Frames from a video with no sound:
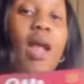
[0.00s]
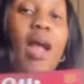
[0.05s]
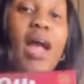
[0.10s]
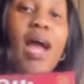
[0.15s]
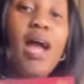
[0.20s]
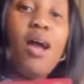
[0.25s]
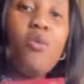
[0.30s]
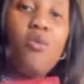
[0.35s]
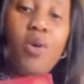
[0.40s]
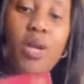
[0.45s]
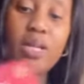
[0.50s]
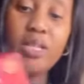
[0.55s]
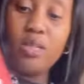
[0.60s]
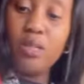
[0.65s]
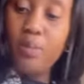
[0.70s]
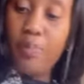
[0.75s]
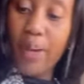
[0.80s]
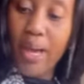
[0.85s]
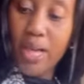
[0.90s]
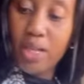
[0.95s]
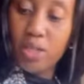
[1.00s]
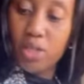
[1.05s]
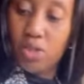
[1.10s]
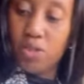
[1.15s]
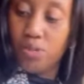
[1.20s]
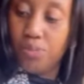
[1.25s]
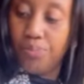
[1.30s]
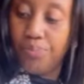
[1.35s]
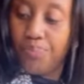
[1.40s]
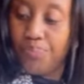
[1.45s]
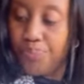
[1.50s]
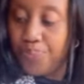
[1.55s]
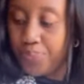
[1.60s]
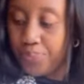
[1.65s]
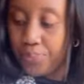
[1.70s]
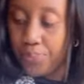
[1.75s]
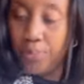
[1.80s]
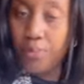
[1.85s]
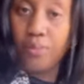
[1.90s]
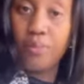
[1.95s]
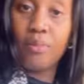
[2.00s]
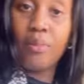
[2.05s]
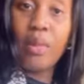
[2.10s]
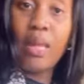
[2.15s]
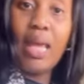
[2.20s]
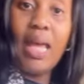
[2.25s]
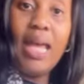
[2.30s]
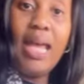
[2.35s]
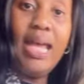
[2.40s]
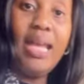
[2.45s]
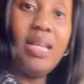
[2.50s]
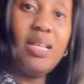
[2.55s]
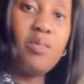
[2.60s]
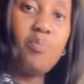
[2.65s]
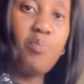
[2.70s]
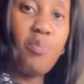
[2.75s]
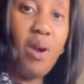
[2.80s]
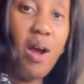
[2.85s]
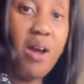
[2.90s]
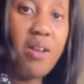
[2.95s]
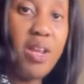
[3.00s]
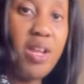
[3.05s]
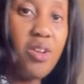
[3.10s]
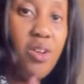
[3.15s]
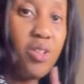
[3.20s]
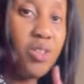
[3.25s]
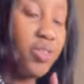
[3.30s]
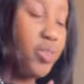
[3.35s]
I went back to Ellis Brown and not